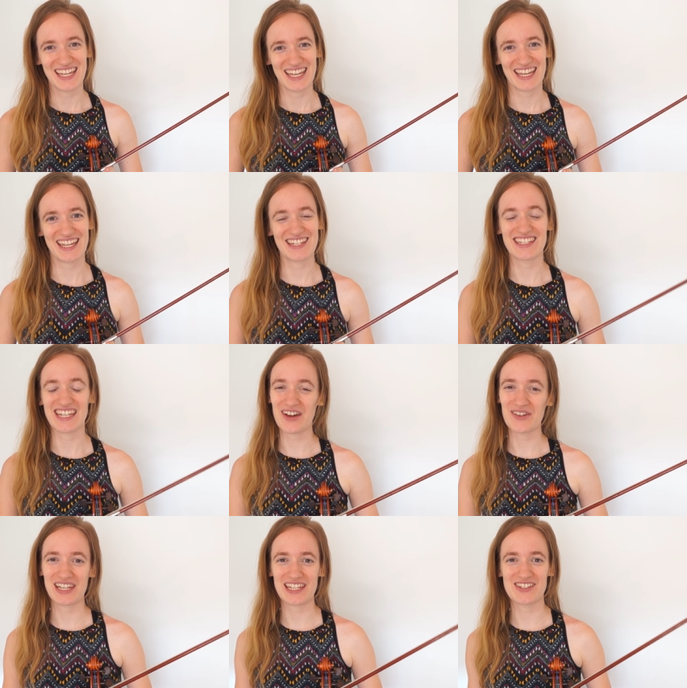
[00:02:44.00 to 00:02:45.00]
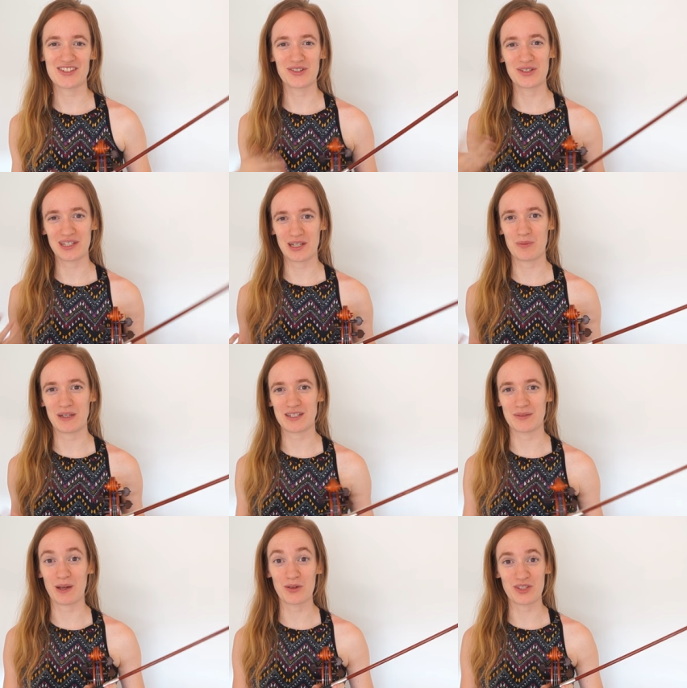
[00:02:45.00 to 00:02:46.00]
And now let's talk a little bit
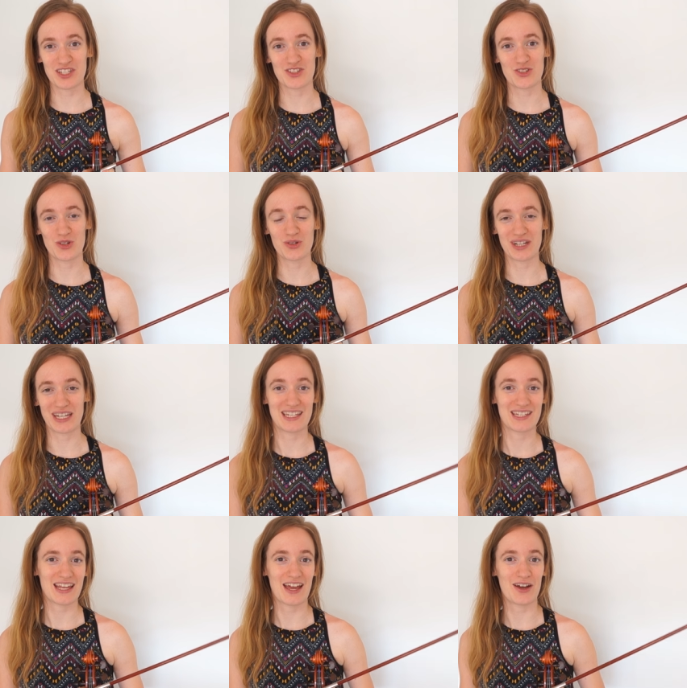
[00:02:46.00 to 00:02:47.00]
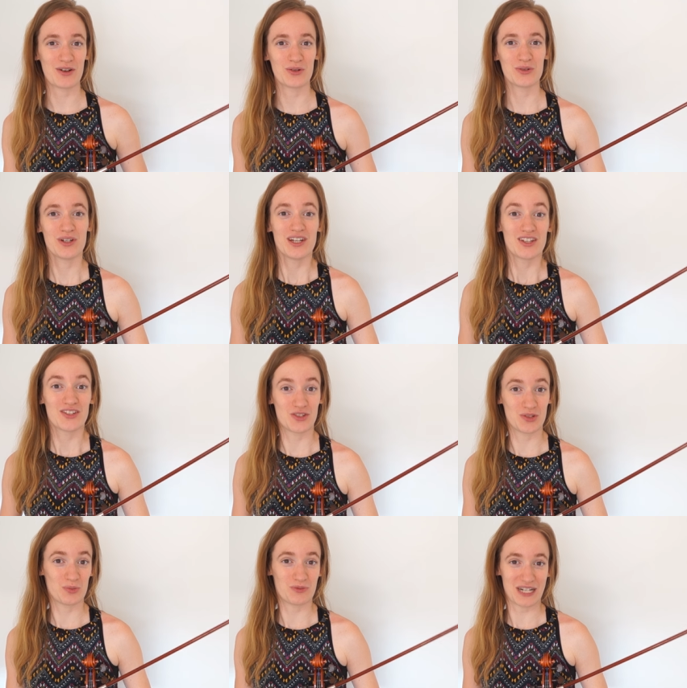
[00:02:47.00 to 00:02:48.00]
about this song and how
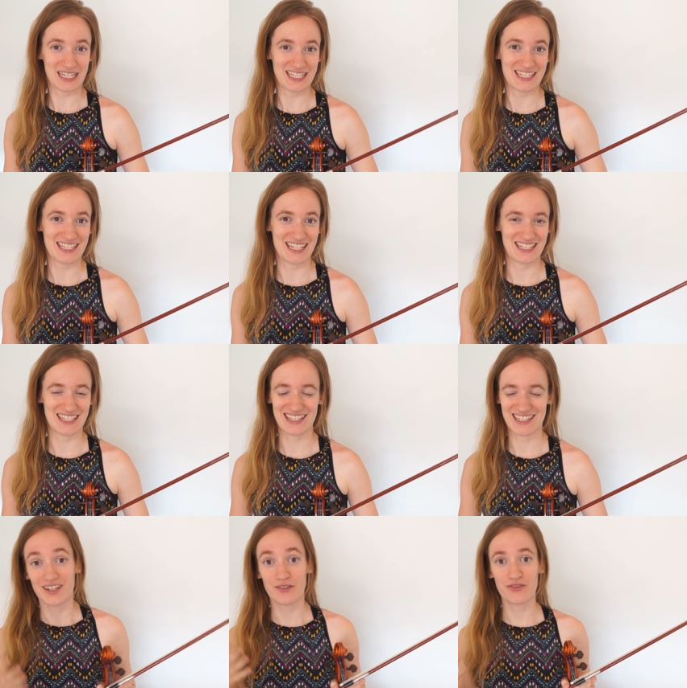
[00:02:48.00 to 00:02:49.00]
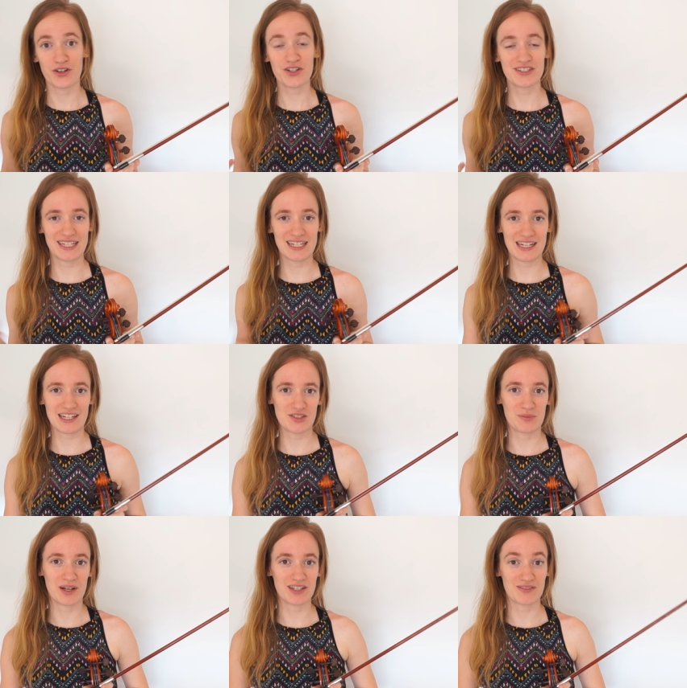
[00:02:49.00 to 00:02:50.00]
to practice this. The first thing that
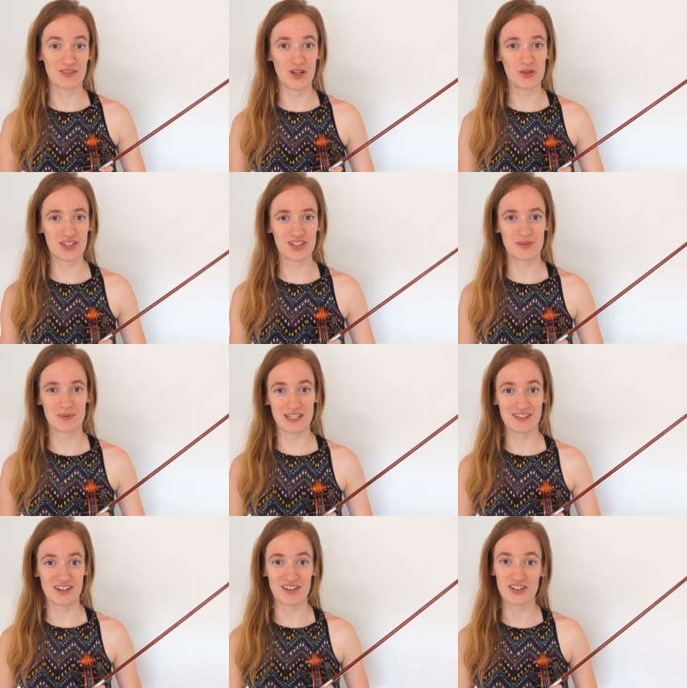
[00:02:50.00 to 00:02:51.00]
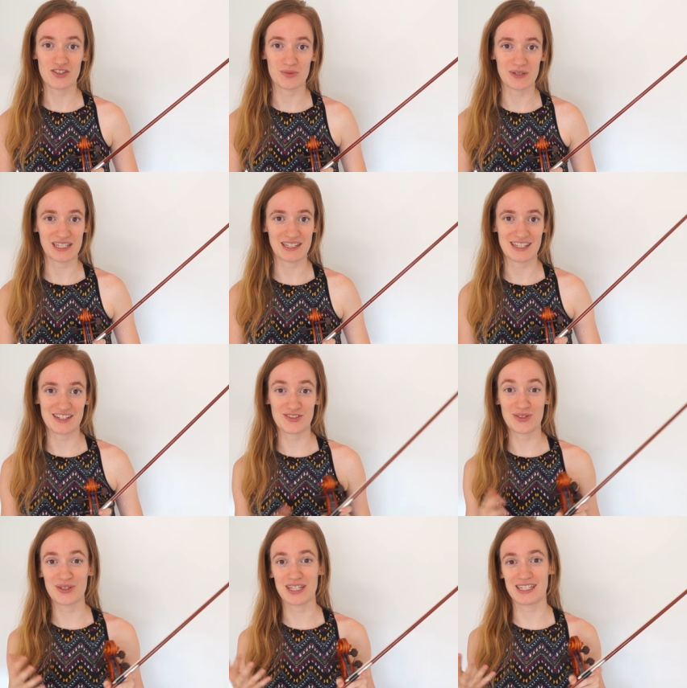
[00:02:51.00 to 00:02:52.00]
you might have noticed when starting to practice this
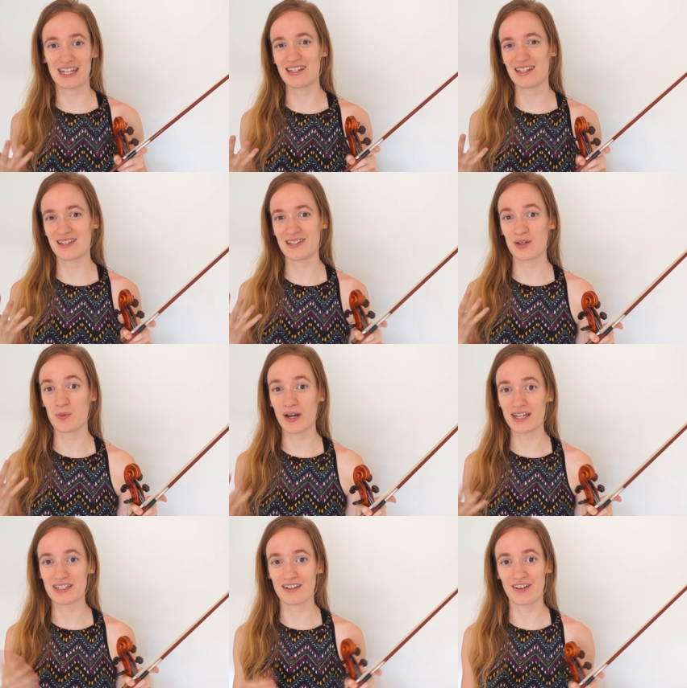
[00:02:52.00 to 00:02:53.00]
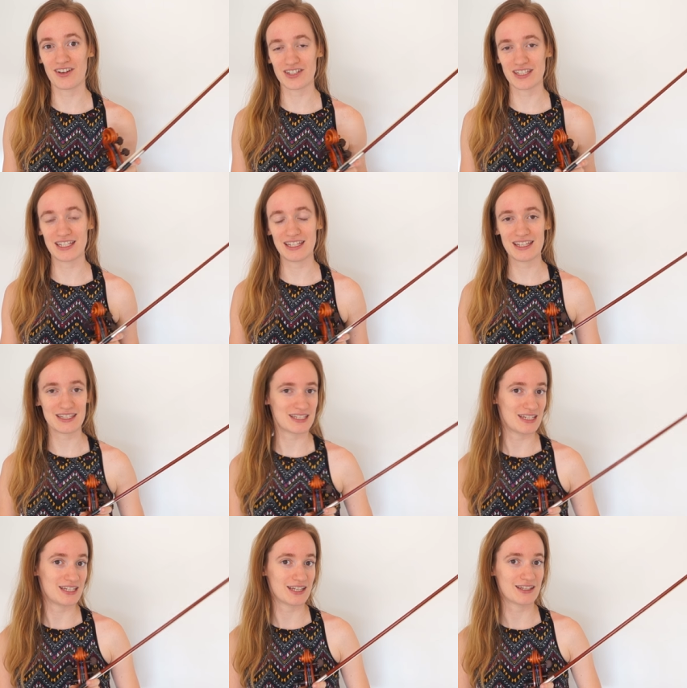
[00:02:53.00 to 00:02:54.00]
song is that it is quite a hard key.
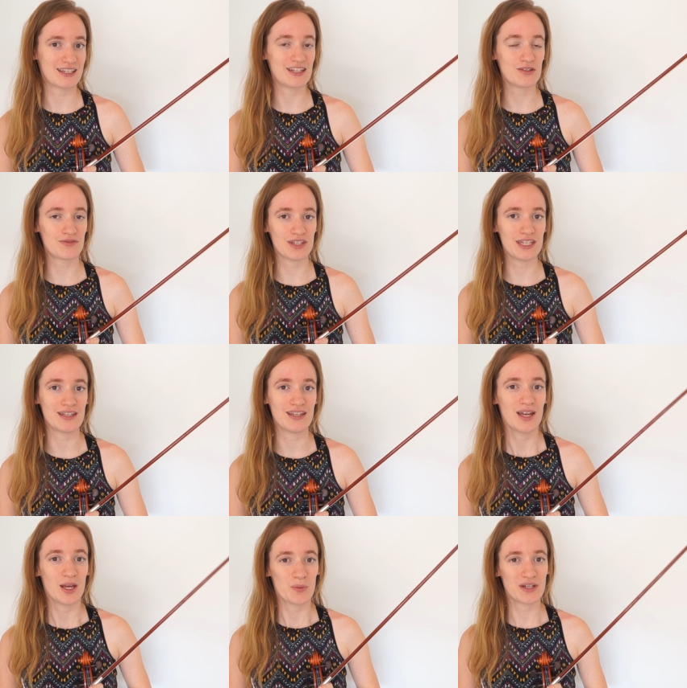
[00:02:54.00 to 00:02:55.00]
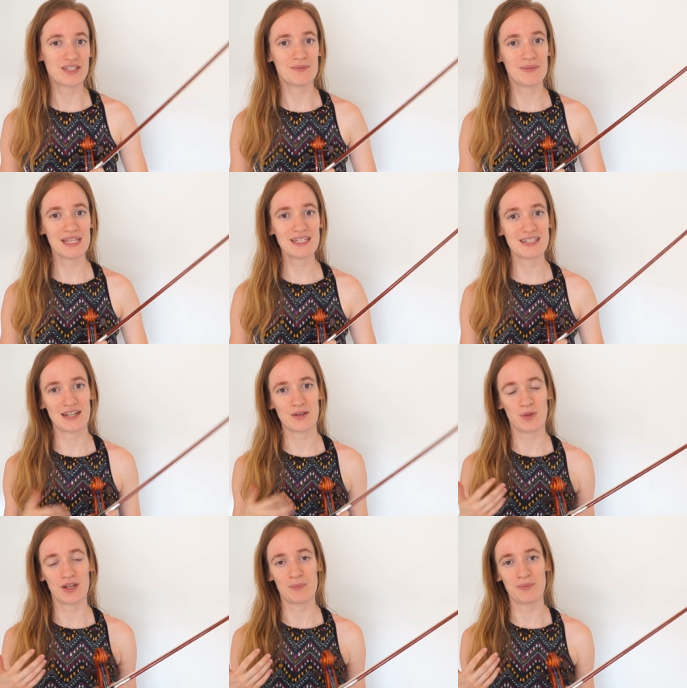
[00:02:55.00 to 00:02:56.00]
It's in the key of E, which means
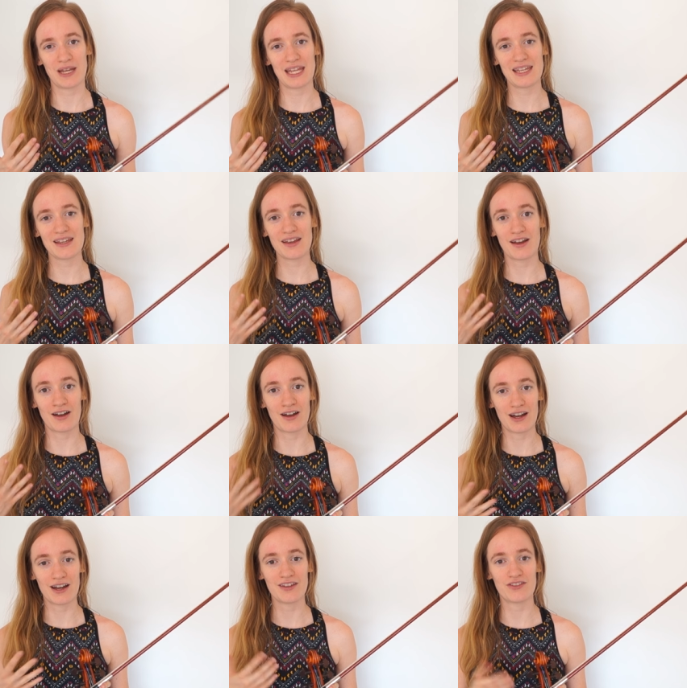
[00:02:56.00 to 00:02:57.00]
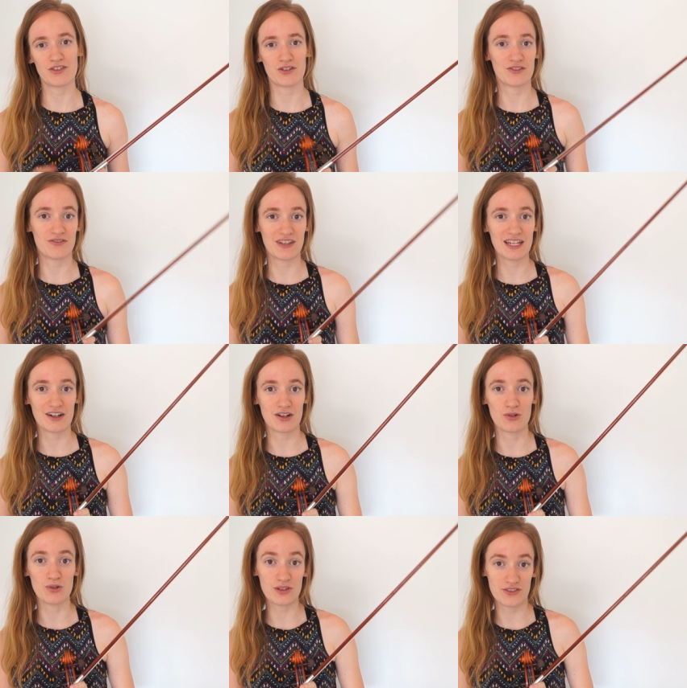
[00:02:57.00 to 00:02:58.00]
that we are playing a high third
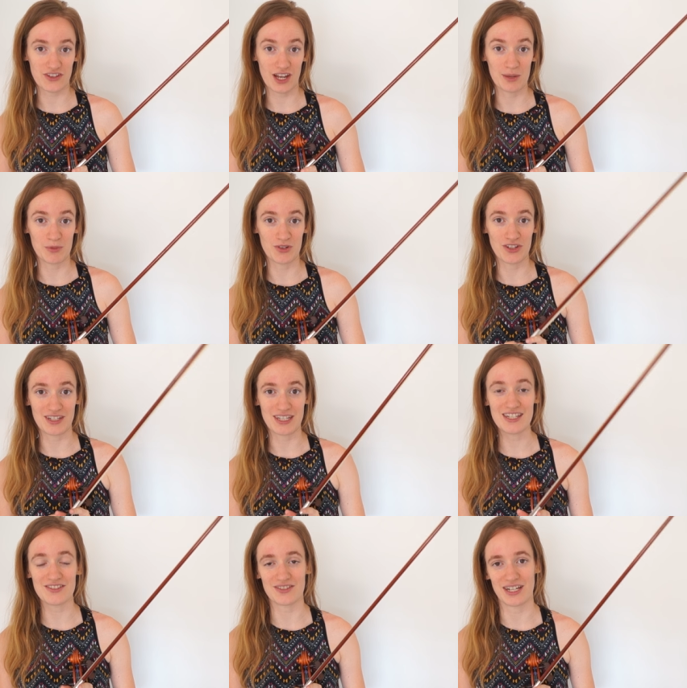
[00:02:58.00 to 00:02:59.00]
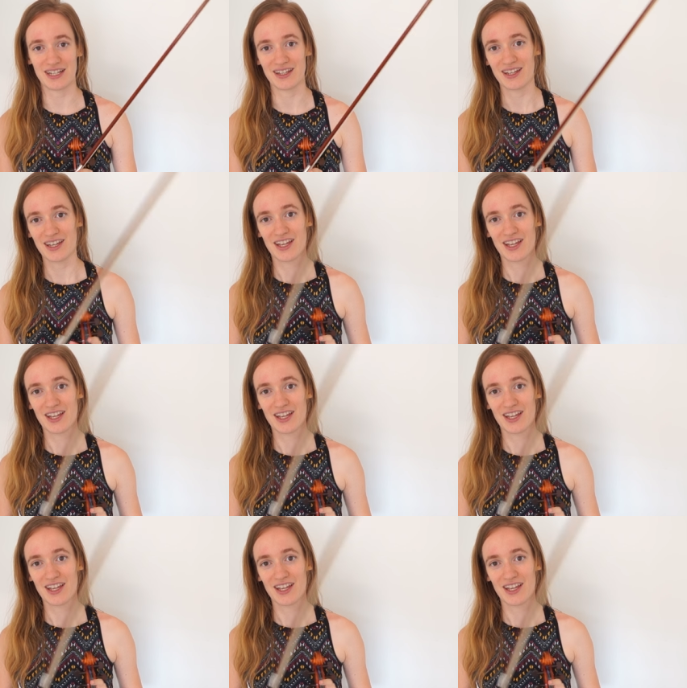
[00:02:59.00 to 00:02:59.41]
finger all the time on the D string.